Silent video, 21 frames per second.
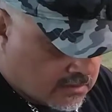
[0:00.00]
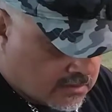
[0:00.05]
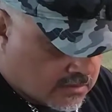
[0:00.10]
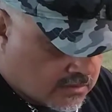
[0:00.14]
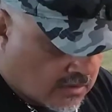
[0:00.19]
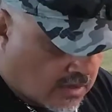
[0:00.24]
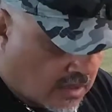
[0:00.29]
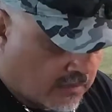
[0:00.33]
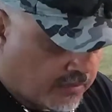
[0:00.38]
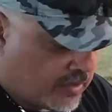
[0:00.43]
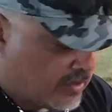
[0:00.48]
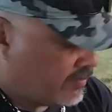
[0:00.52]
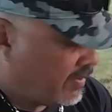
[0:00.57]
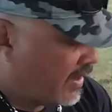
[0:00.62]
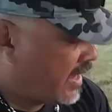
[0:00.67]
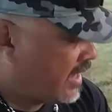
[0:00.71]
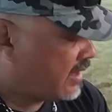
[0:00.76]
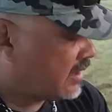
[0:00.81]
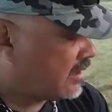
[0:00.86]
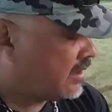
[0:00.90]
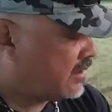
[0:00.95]
So I'll be
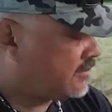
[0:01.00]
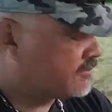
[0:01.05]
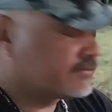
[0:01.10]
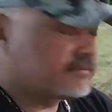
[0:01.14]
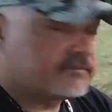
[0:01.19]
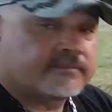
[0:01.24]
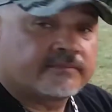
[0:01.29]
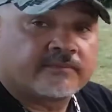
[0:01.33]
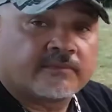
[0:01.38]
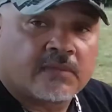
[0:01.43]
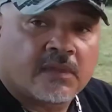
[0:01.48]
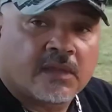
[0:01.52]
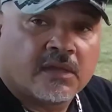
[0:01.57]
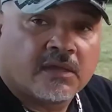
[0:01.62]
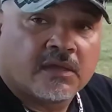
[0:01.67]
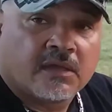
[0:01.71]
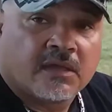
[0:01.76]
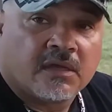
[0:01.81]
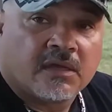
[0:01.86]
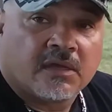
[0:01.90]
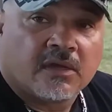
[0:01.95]
back
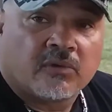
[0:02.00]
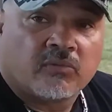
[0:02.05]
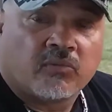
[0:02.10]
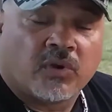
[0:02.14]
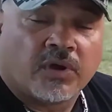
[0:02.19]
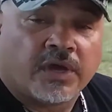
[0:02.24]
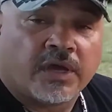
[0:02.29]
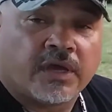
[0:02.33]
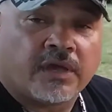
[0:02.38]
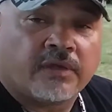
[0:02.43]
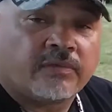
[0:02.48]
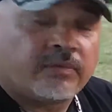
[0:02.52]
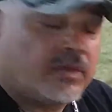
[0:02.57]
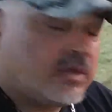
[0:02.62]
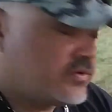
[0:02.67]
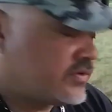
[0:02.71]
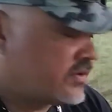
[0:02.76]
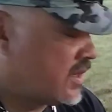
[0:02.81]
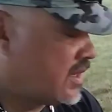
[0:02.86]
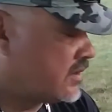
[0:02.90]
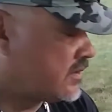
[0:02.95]
when
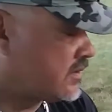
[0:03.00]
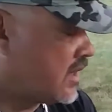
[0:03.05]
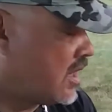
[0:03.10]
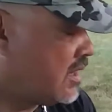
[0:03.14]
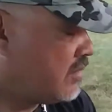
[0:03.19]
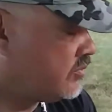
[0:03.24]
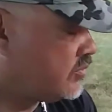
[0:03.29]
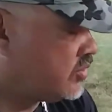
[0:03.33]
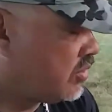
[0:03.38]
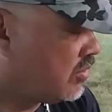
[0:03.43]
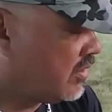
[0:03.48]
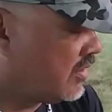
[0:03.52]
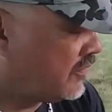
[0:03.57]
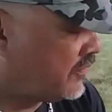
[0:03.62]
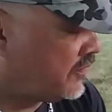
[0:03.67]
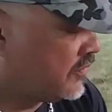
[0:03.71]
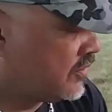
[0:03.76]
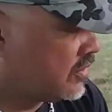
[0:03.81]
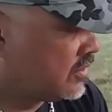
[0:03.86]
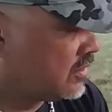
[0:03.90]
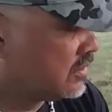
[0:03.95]
this has come to a
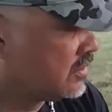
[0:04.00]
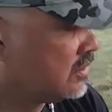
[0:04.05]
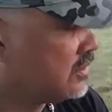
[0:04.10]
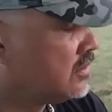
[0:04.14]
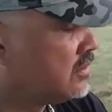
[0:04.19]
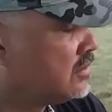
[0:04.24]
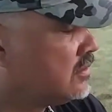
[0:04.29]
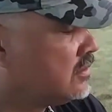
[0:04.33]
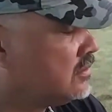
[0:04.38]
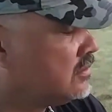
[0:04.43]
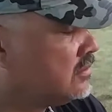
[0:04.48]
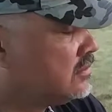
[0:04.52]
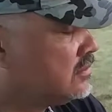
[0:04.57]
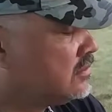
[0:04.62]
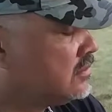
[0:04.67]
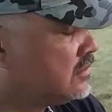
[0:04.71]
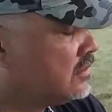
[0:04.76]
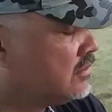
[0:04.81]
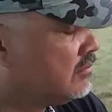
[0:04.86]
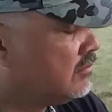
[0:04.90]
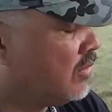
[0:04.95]
full
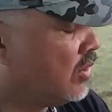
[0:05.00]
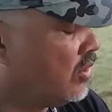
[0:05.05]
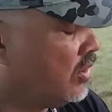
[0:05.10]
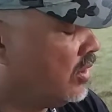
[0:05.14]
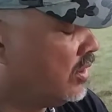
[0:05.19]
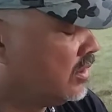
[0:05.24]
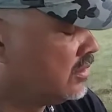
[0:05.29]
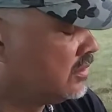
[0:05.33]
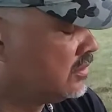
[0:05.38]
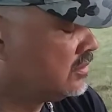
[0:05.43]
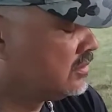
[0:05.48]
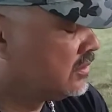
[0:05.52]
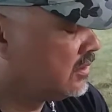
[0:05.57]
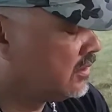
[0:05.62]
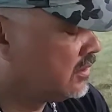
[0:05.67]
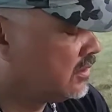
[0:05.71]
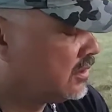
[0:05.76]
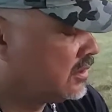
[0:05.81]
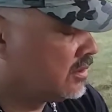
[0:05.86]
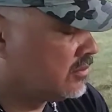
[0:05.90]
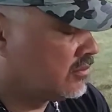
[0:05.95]
boil.
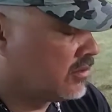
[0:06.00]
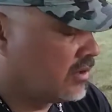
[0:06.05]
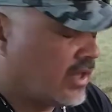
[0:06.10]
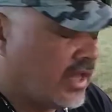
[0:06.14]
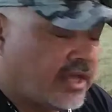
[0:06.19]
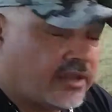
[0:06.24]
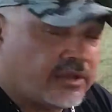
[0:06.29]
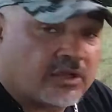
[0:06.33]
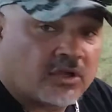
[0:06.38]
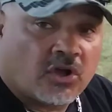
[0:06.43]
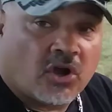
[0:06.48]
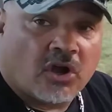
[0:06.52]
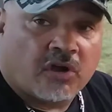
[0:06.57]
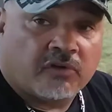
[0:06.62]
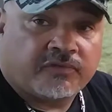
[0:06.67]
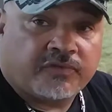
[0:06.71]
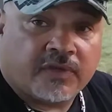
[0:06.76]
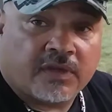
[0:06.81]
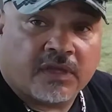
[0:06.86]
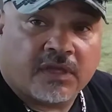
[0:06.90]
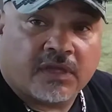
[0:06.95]
We'll add the
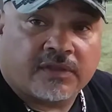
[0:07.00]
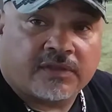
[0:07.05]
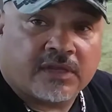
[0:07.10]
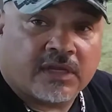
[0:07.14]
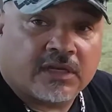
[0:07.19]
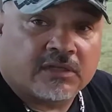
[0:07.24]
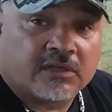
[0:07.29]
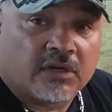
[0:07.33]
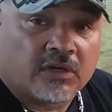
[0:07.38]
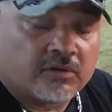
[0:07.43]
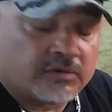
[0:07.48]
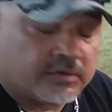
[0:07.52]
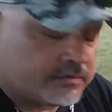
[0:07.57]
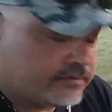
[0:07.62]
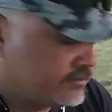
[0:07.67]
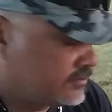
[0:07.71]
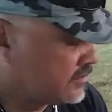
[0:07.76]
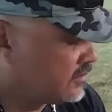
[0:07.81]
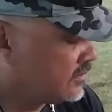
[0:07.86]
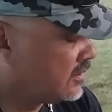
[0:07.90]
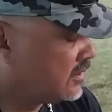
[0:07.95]
coffee and get that going.
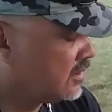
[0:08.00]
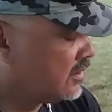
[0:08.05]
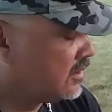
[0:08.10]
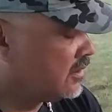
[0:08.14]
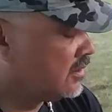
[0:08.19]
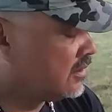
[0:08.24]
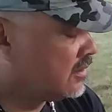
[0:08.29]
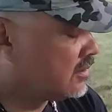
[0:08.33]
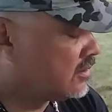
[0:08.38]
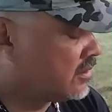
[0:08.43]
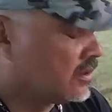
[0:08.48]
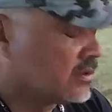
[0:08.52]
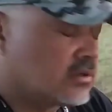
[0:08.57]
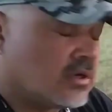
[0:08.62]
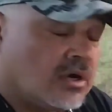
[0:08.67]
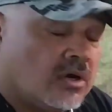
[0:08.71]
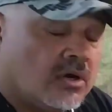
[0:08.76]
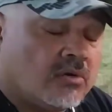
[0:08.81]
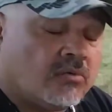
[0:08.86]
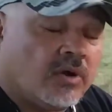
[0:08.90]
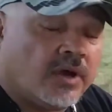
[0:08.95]
Don't
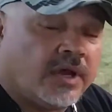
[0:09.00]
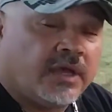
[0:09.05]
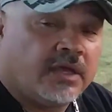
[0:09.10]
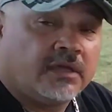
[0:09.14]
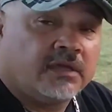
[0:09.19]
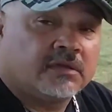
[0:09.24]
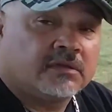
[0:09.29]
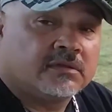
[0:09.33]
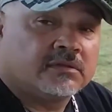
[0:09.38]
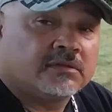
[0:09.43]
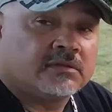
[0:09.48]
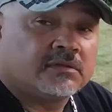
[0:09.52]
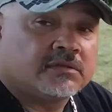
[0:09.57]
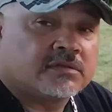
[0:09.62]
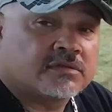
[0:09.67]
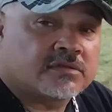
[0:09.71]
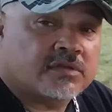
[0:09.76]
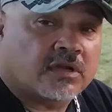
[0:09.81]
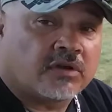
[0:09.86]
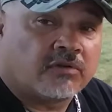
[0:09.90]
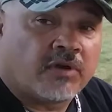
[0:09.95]
go away.
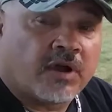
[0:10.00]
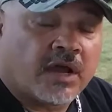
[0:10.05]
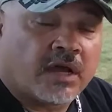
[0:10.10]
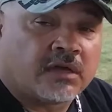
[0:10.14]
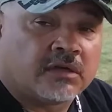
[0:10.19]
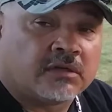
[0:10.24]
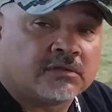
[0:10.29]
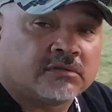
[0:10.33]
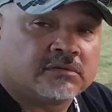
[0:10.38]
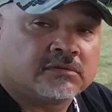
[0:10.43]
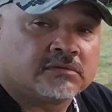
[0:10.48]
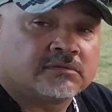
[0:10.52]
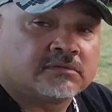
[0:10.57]
Stick around.